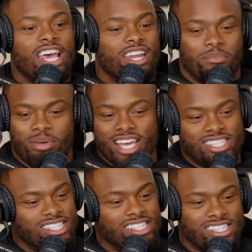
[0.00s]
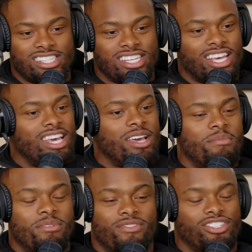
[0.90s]
The places
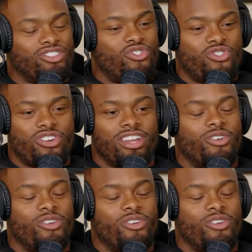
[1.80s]
motherfuckers going,